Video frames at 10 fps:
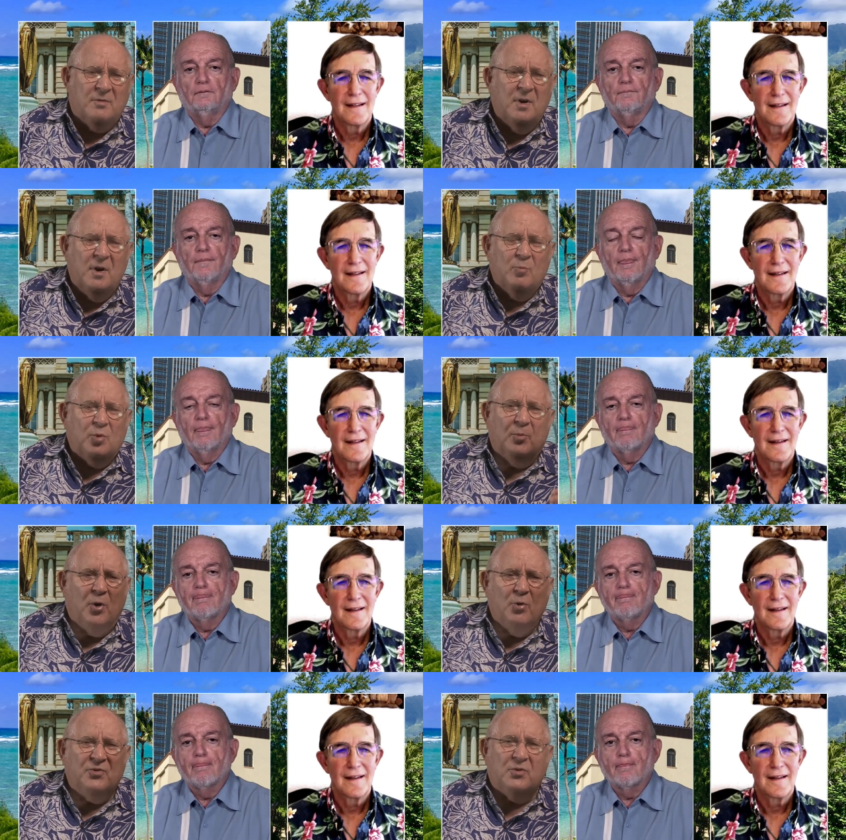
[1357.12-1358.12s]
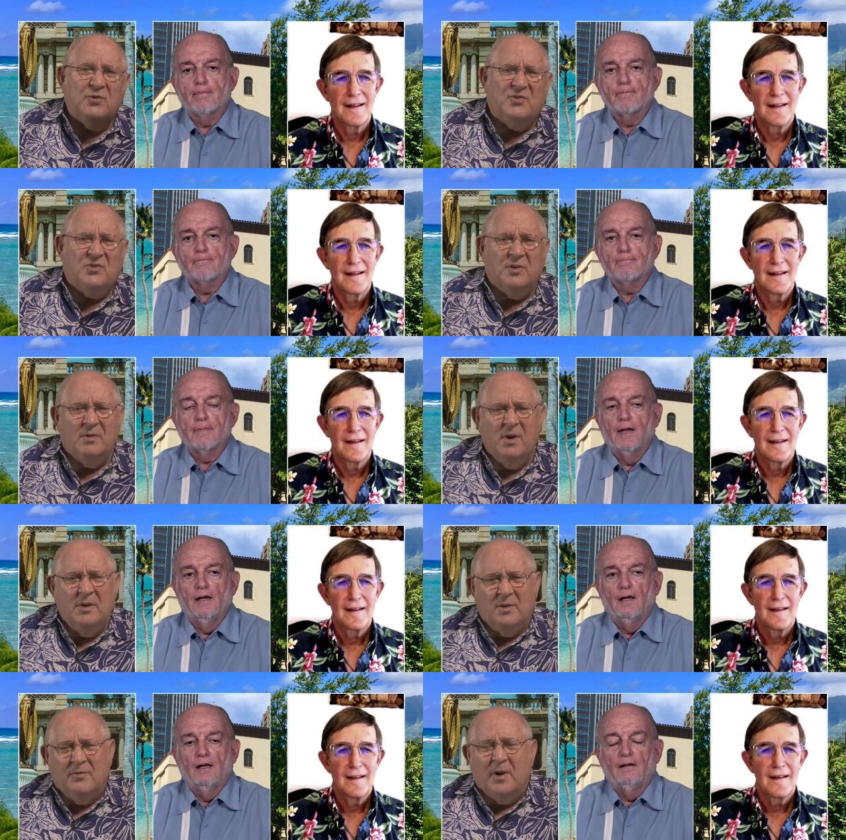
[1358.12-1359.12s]
Speaker 1: and proposers and
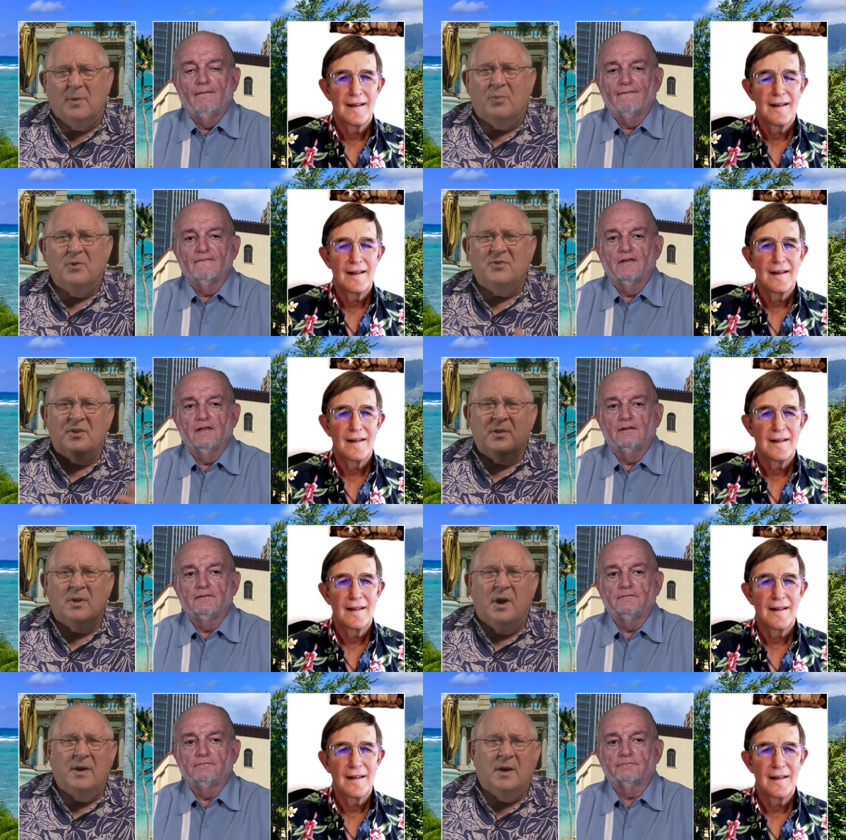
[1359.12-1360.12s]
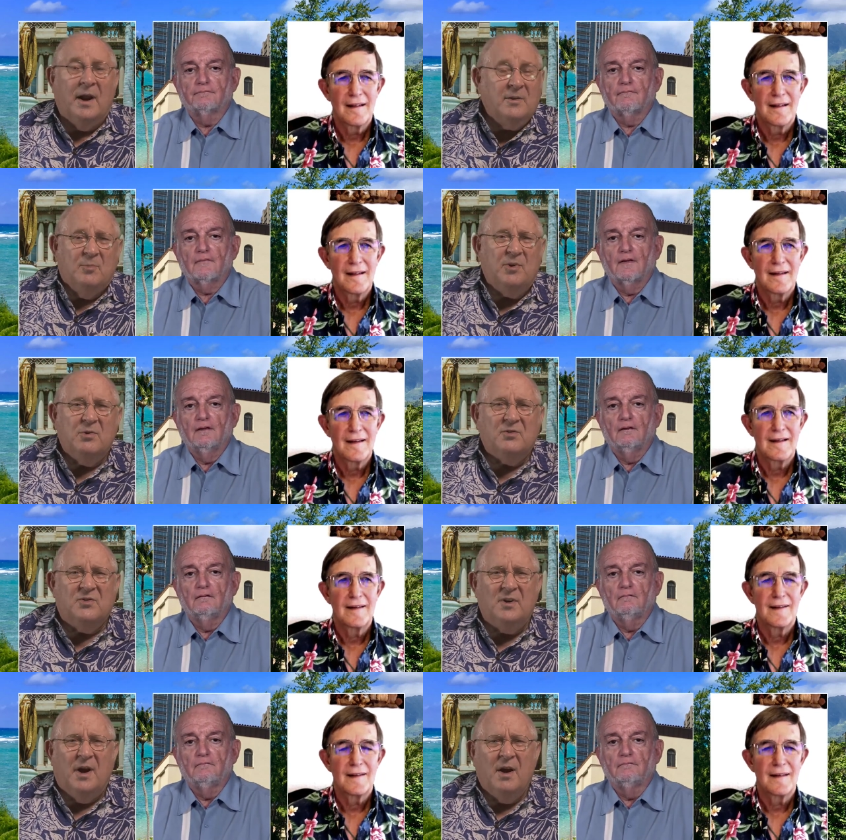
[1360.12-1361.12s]
developers and the like, and the
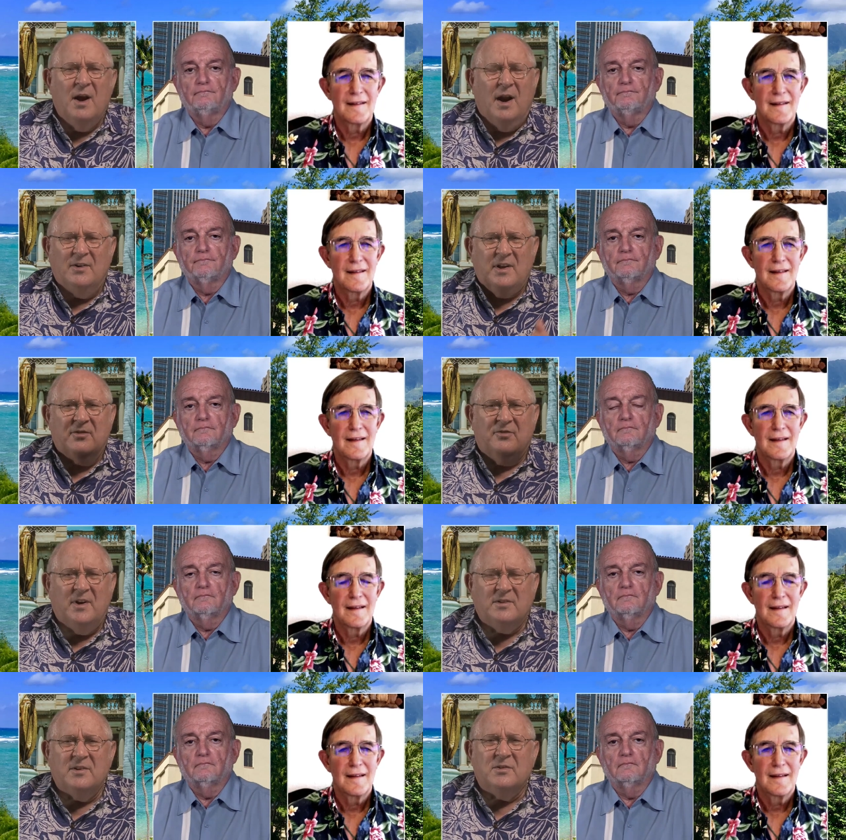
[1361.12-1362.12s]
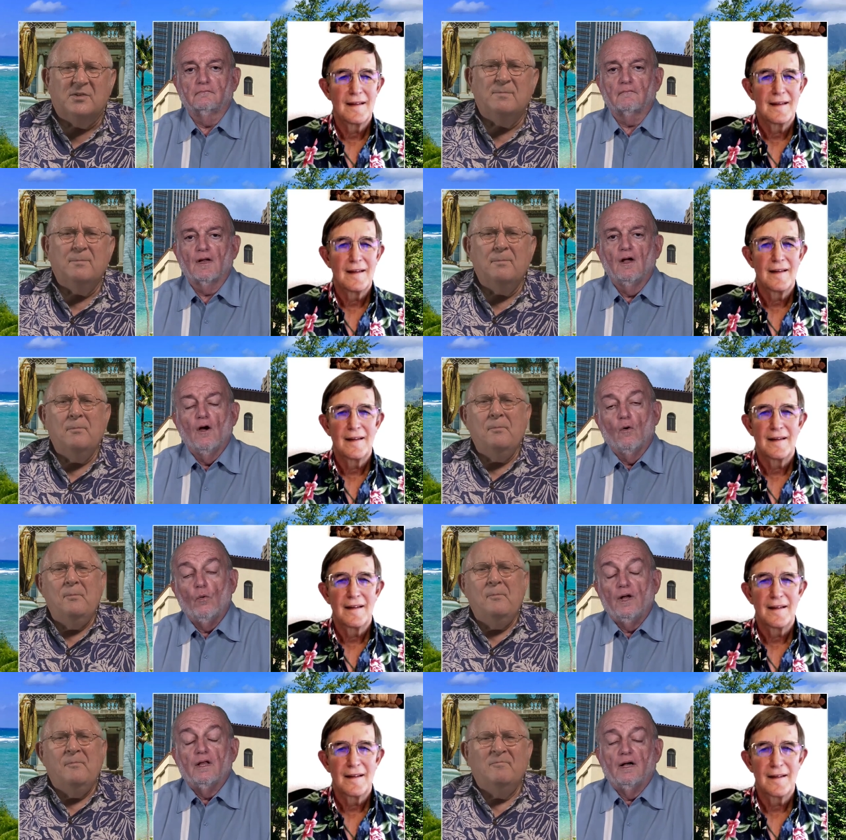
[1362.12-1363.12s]
PUC. How, how does that affect this?
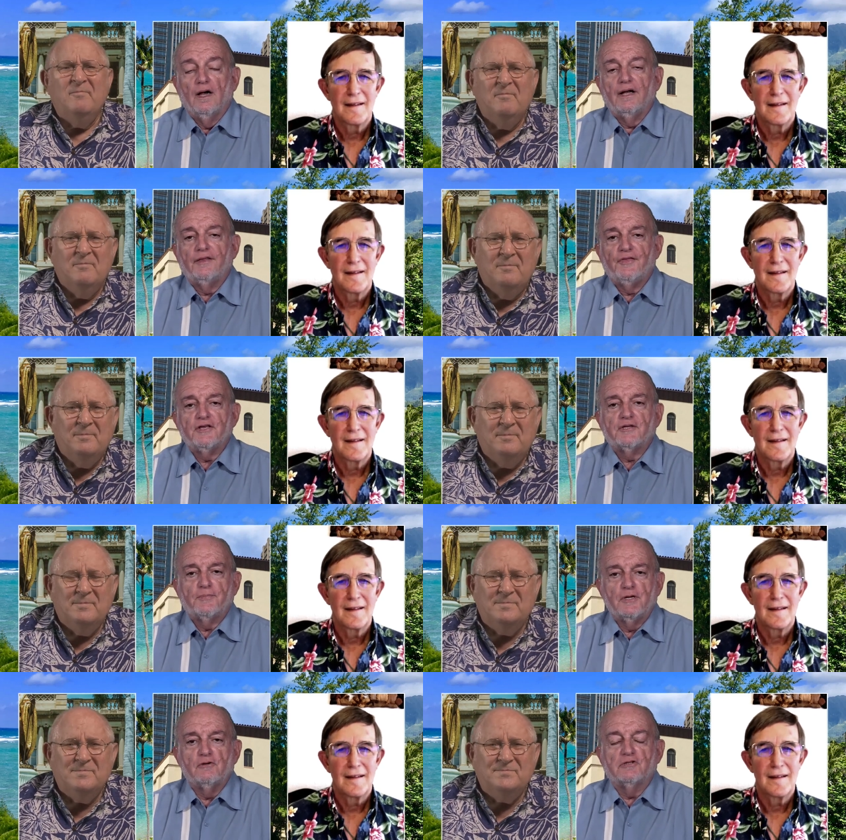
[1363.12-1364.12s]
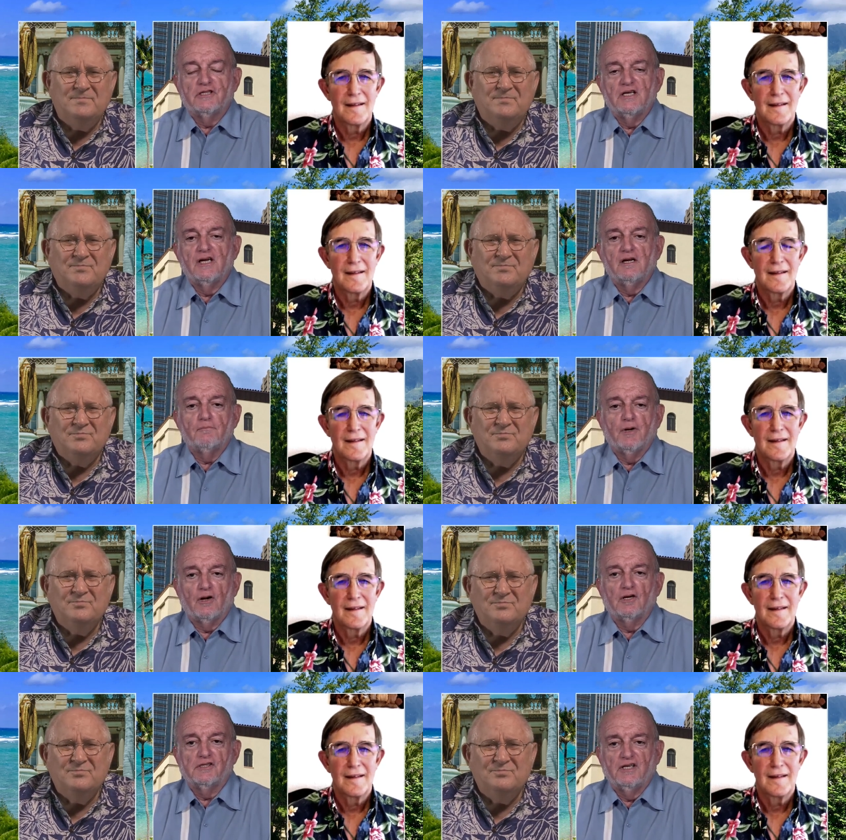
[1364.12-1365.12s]
Speaker 2: Well, I think the PUC,
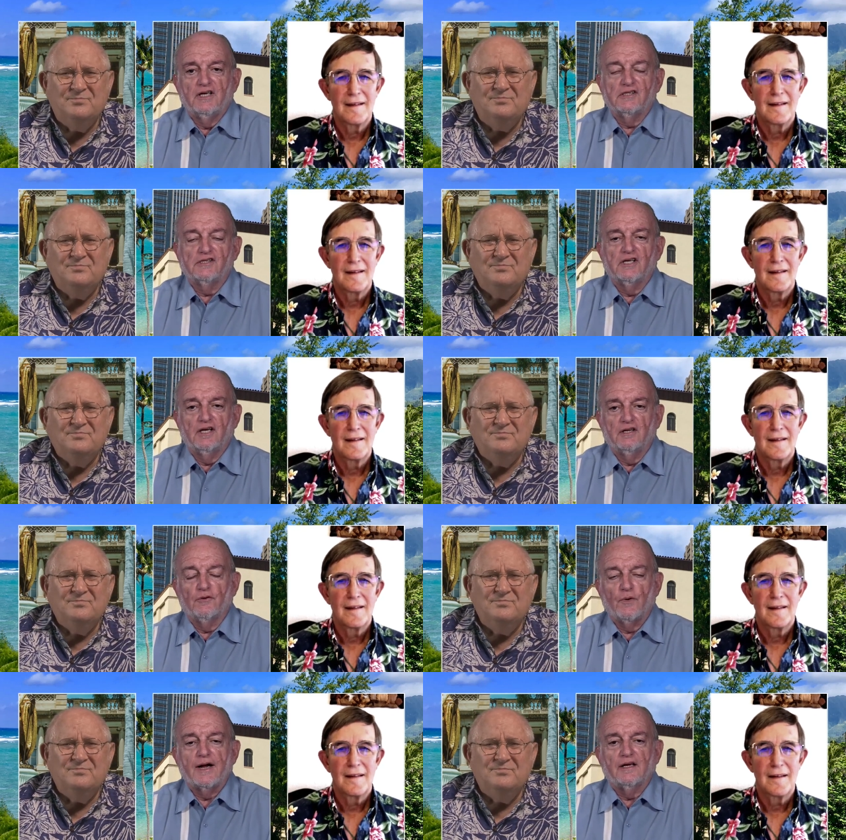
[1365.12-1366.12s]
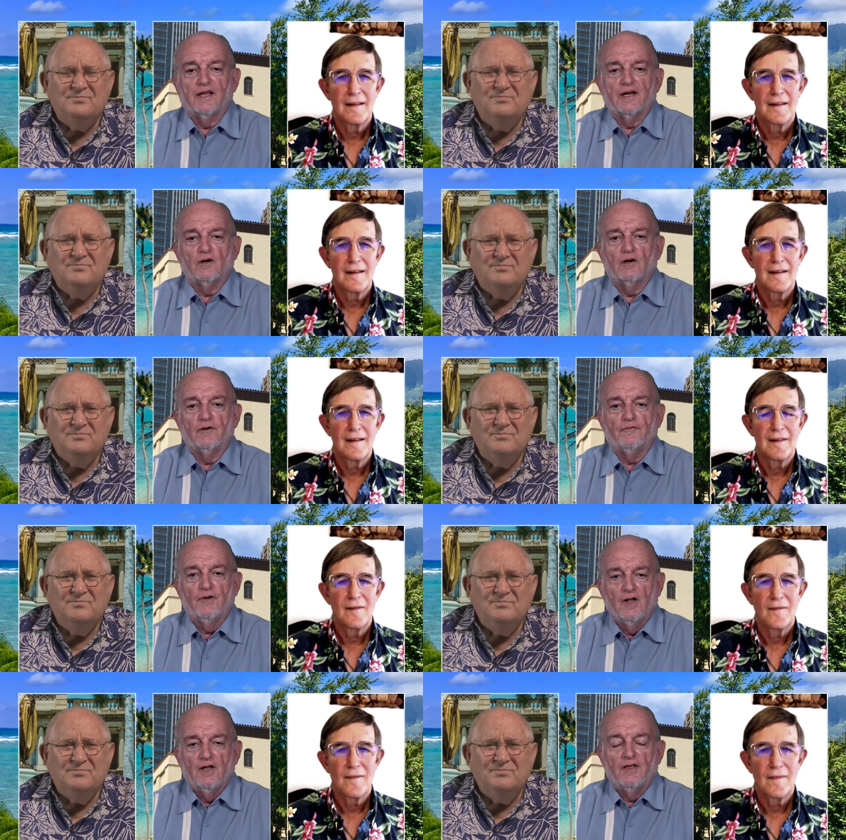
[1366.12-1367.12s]
because it is uh, the regulator of
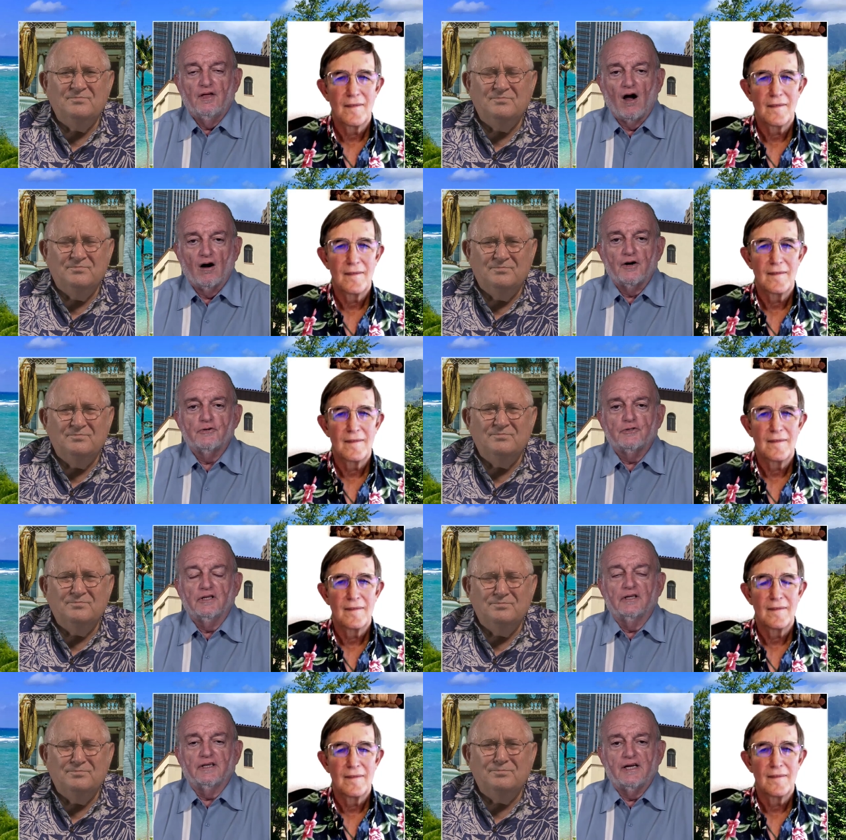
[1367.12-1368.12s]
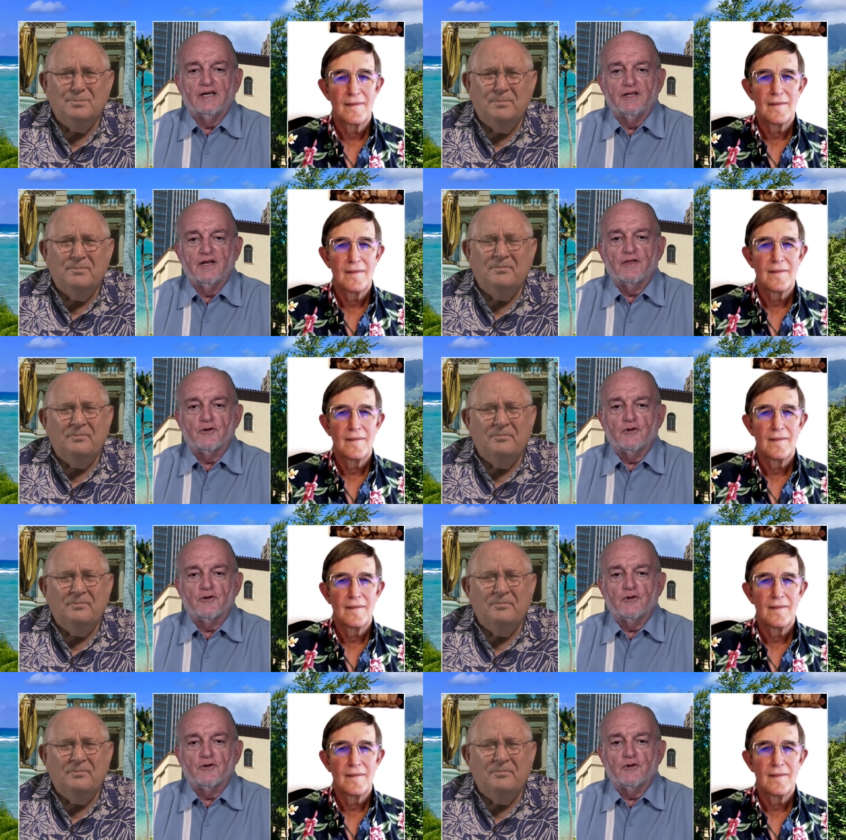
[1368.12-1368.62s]
our utility and the other